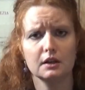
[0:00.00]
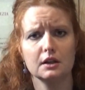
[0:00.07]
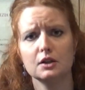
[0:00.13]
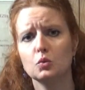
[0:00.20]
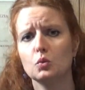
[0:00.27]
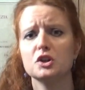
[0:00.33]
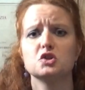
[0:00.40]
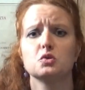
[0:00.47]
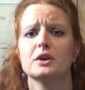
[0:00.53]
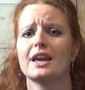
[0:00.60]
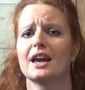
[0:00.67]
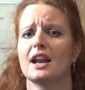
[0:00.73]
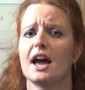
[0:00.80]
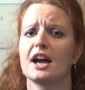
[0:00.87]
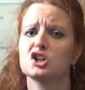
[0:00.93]
in which we
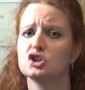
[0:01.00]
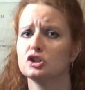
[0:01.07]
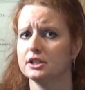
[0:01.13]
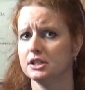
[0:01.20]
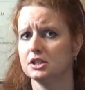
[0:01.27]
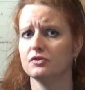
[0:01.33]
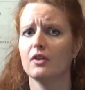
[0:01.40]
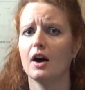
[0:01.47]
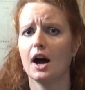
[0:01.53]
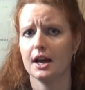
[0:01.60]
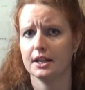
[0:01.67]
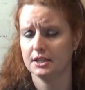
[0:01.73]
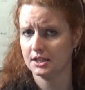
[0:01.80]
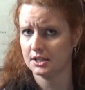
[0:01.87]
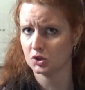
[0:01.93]
can actually
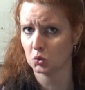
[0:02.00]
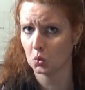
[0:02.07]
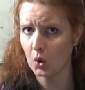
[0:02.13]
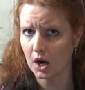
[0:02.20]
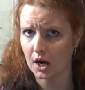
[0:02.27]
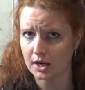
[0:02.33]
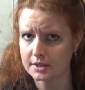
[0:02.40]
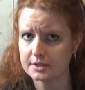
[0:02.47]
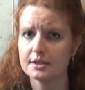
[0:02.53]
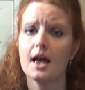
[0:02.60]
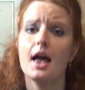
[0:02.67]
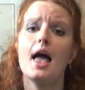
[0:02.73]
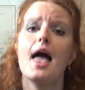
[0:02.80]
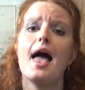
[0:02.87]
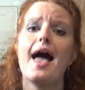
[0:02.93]
divide his works.
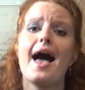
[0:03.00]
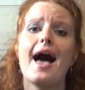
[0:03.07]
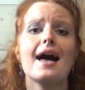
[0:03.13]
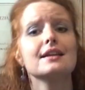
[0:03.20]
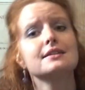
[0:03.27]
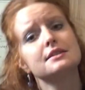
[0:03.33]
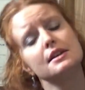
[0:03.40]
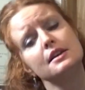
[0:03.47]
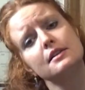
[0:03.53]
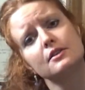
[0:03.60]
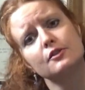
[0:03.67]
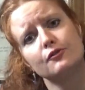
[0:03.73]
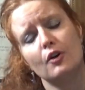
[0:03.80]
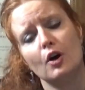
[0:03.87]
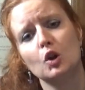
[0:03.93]
And in
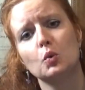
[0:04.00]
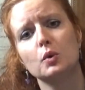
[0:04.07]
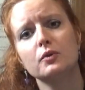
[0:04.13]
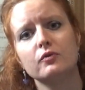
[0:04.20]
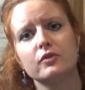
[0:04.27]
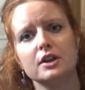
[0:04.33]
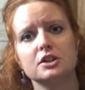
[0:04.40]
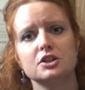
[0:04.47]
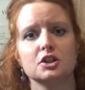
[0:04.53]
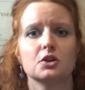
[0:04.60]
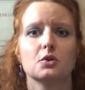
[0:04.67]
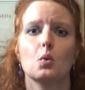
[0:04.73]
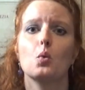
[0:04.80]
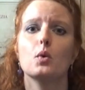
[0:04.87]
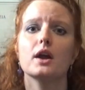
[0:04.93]
the following
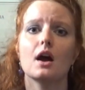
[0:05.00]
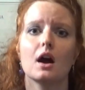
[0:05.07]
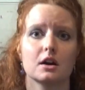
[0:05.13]
video, we